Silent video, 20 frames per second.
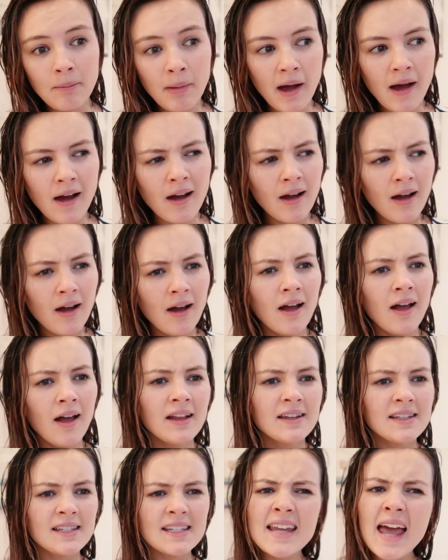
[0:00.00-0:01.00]
But
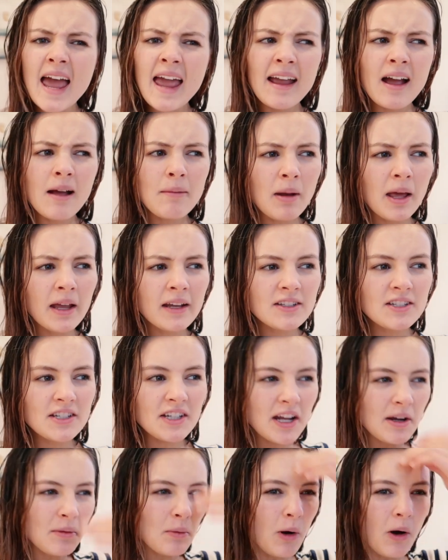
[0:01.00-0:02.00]
today I'm like, do you
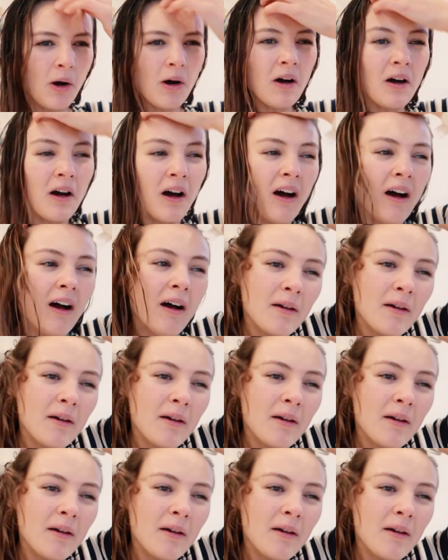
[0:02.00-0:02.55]
know what?